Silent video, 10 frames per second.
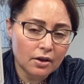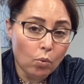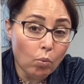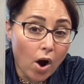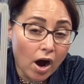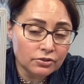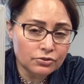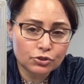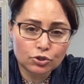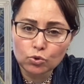
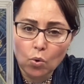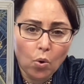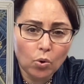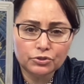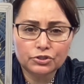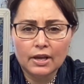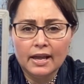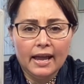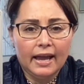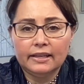wands, swords,
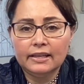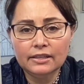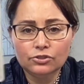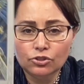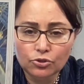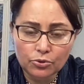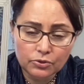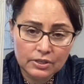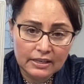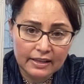and he is
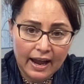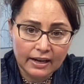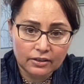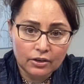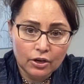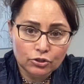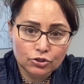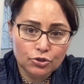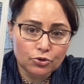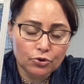using that
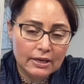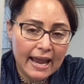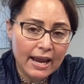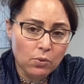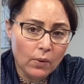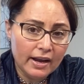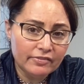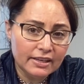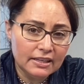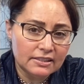to create
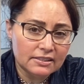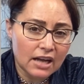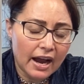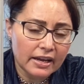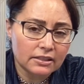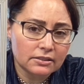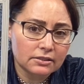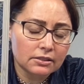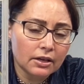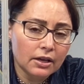whatever he
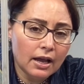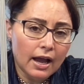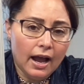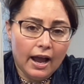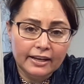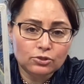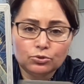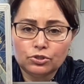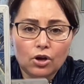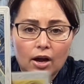desires. And he's
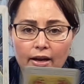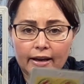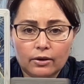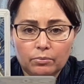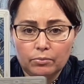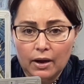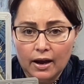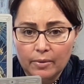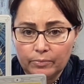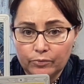also got
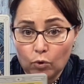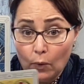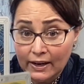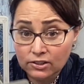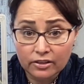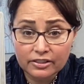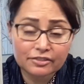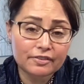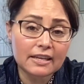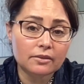wings on his
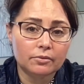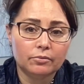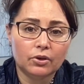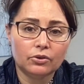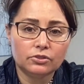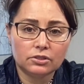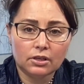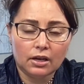feet because